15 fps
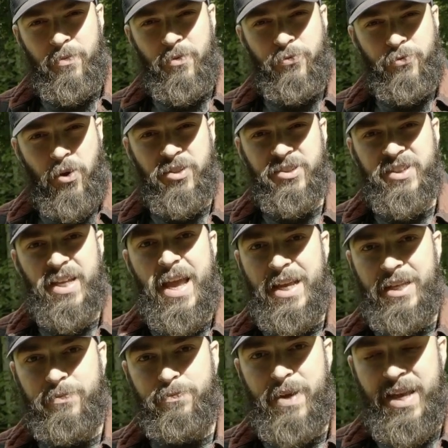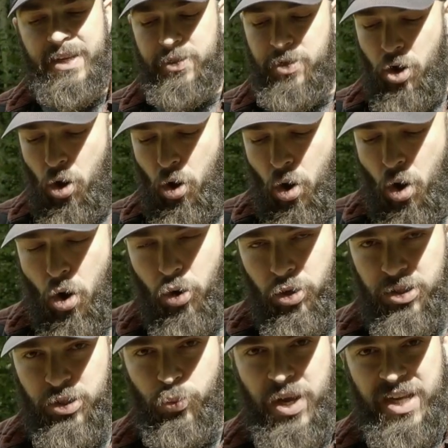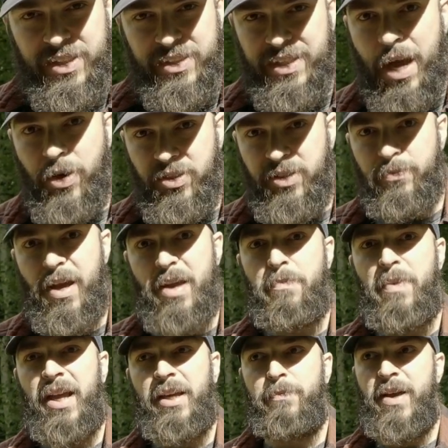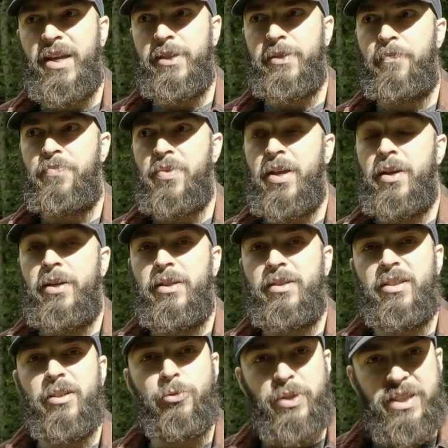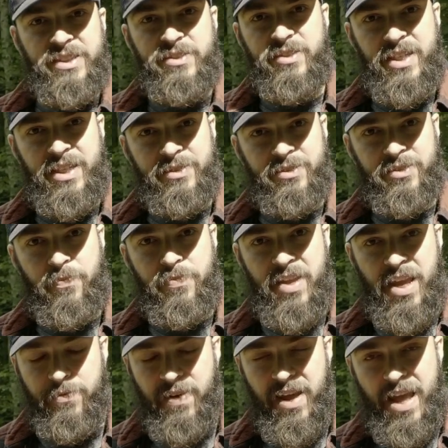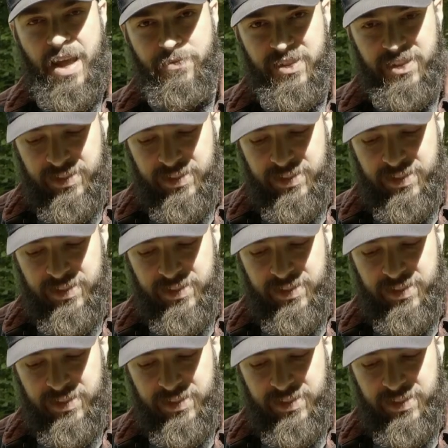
first aid pack all the way down in my backpack. The reason is, if I have it